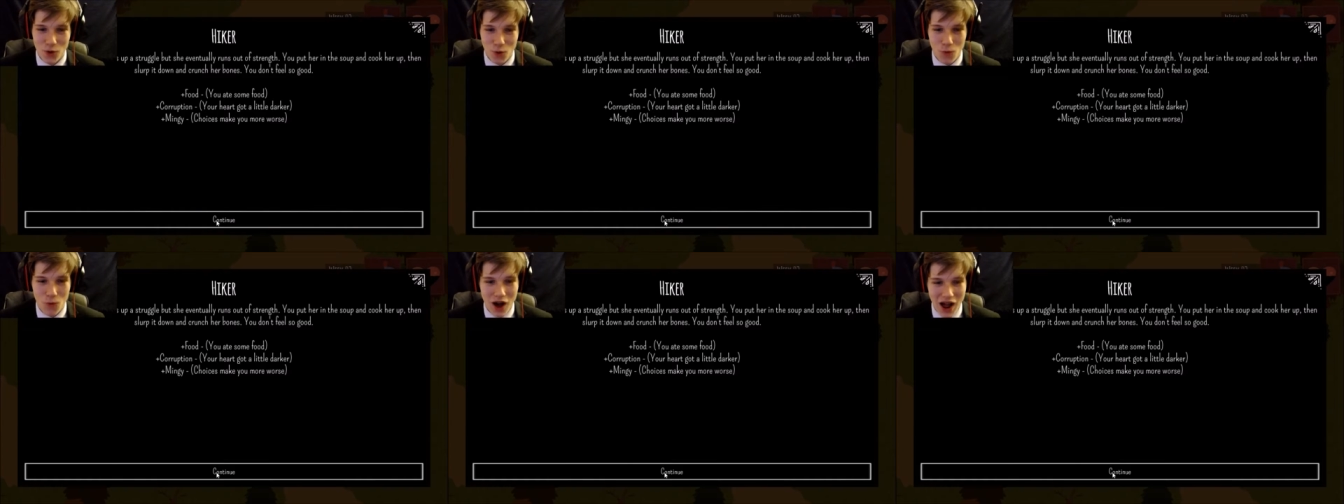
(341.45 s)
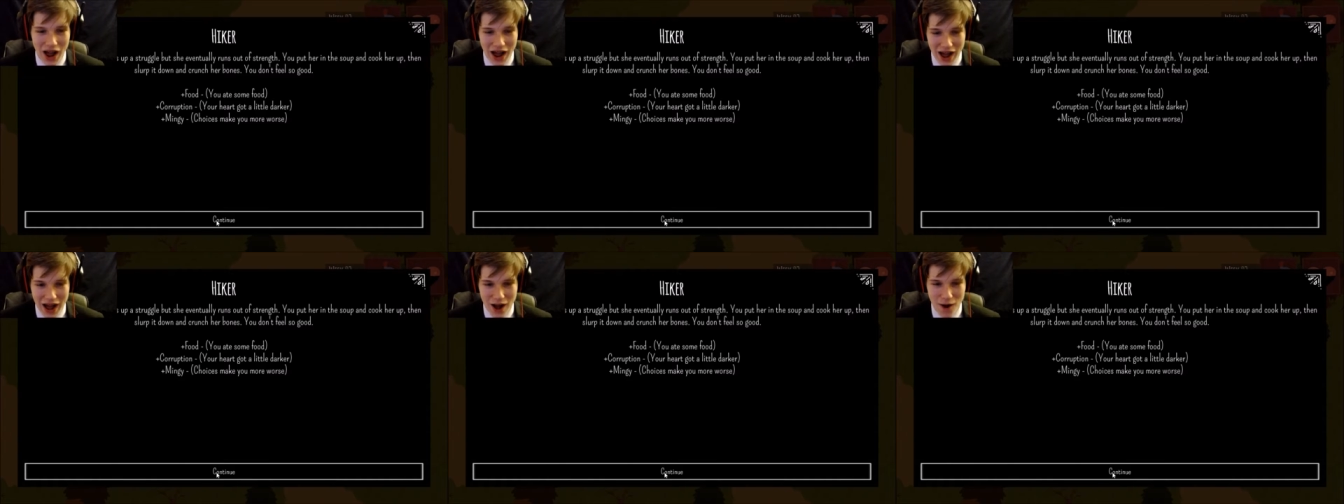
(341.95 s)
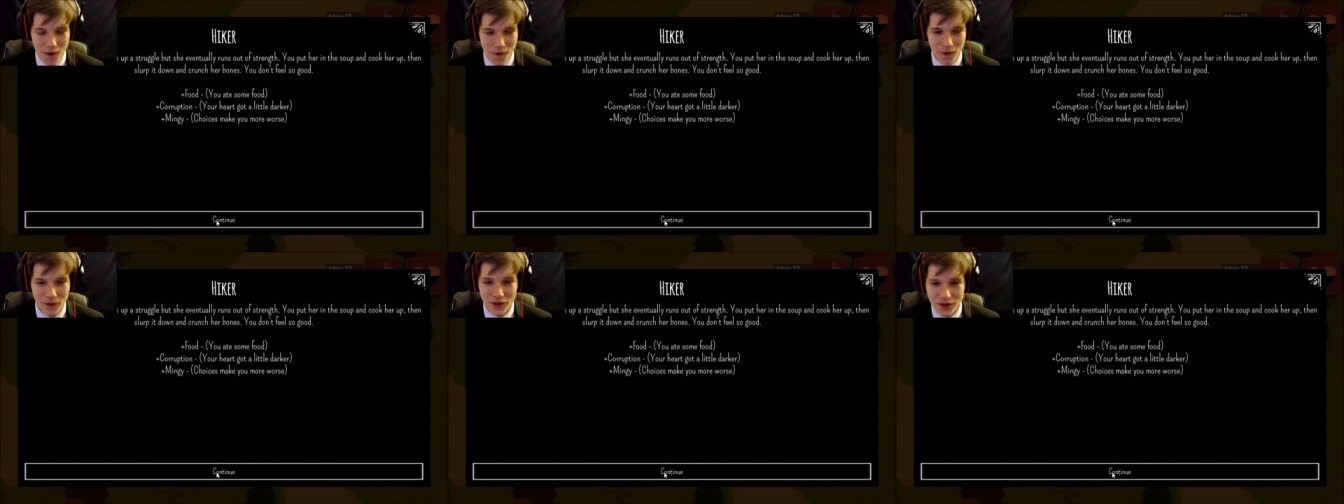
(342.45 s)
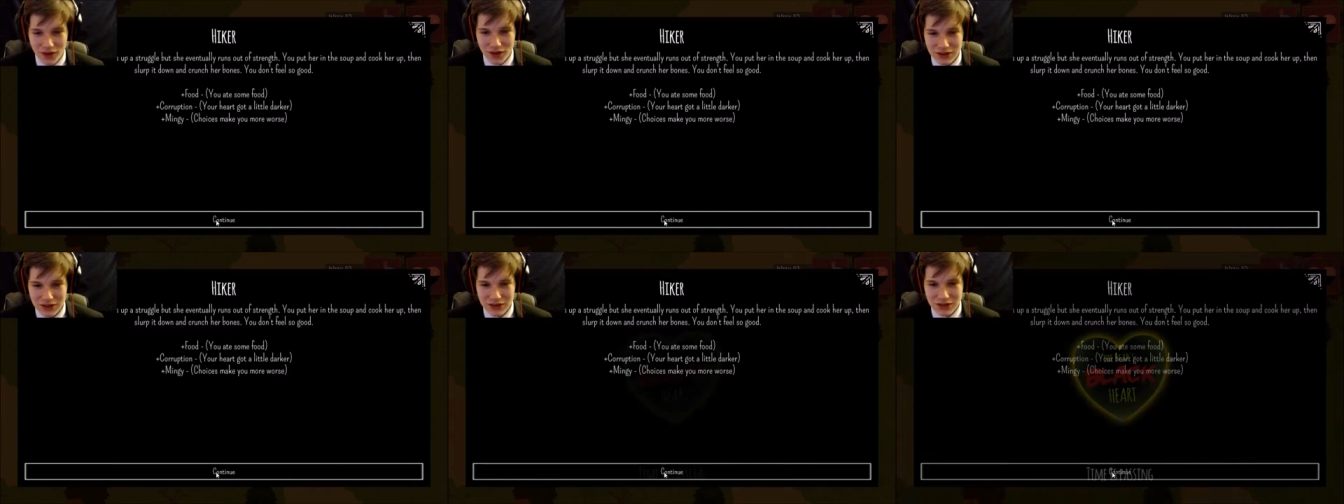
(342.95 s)
Wow.
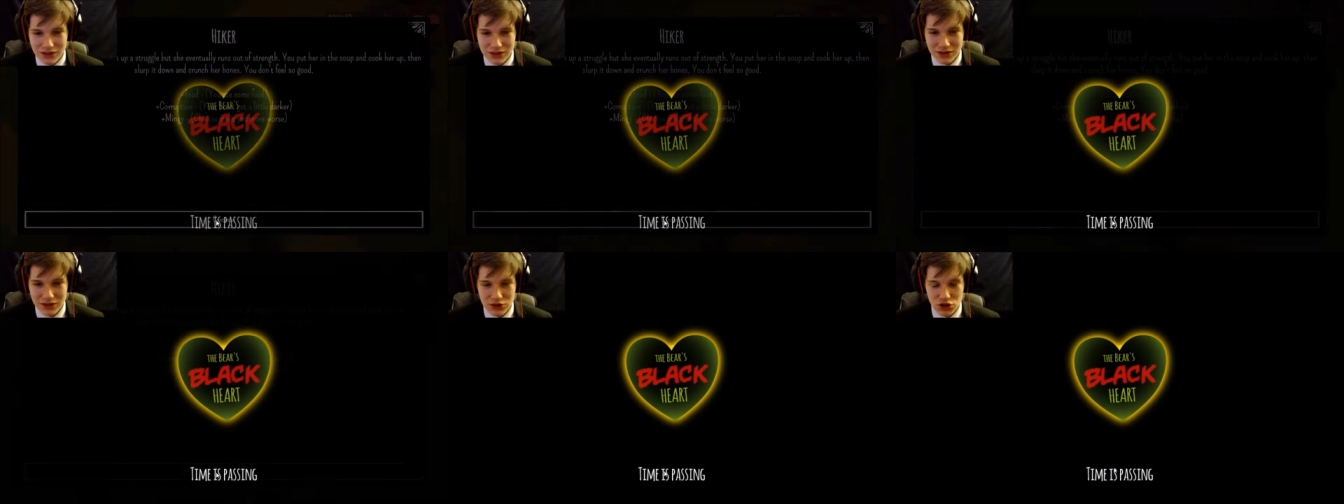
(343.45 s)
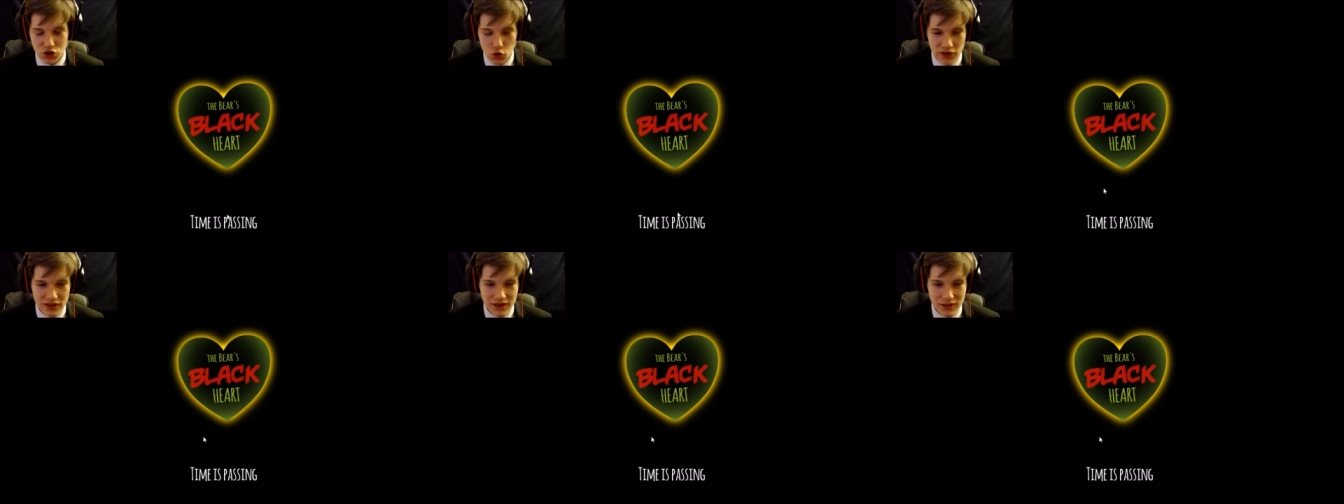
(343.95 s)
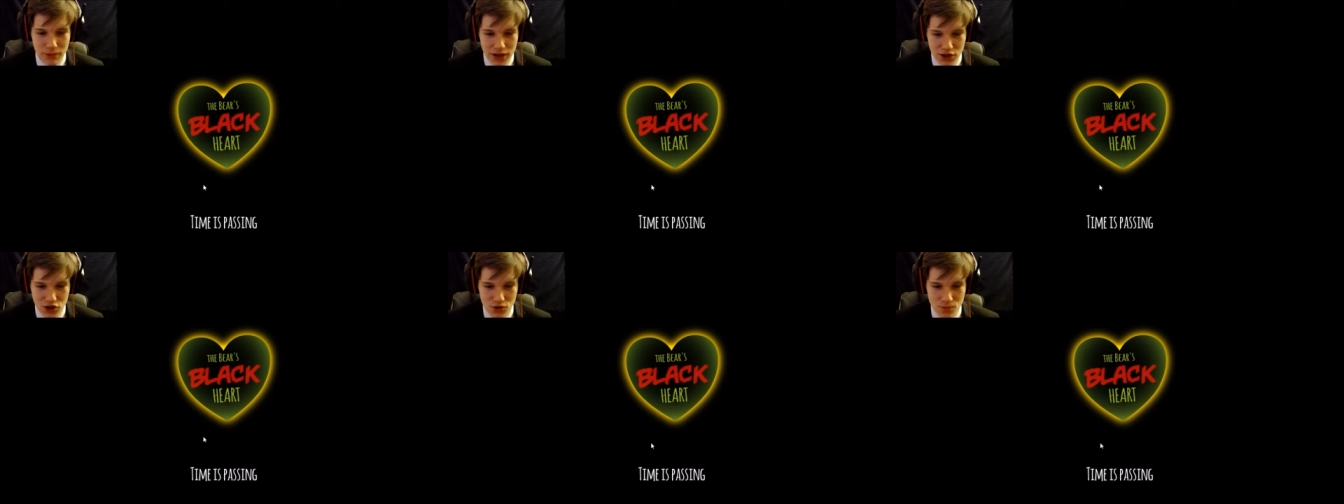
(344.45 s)
Choices make you